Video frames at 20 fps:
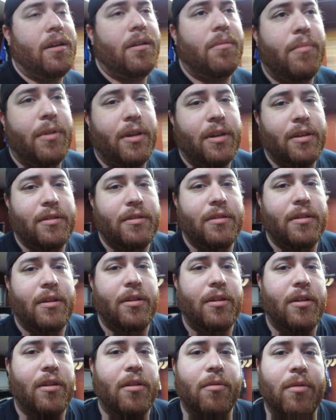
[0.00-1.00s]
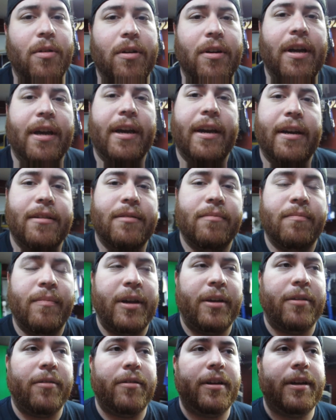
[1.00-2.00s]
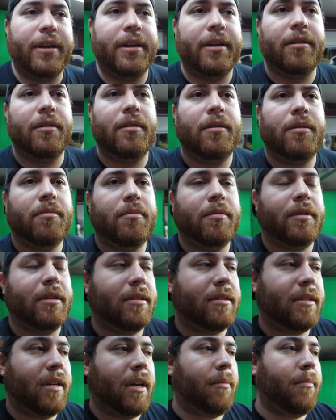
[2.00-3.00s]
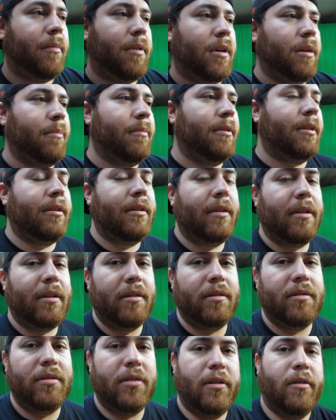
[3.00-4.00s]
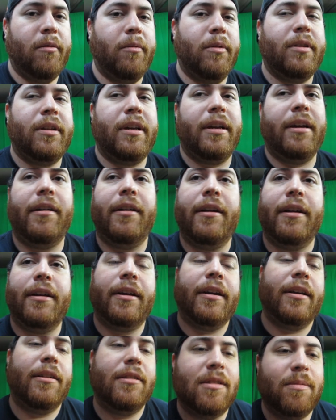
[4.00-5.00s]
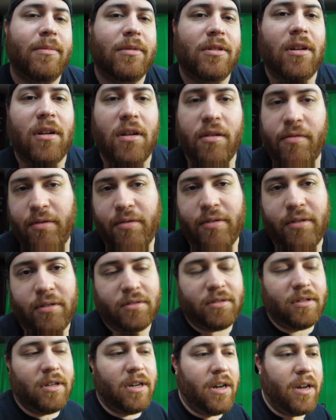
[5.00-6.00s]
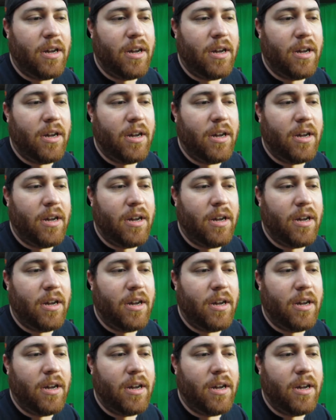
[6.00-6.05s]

make it another run at Maker again but this time come in and tell with editing and cinematography reels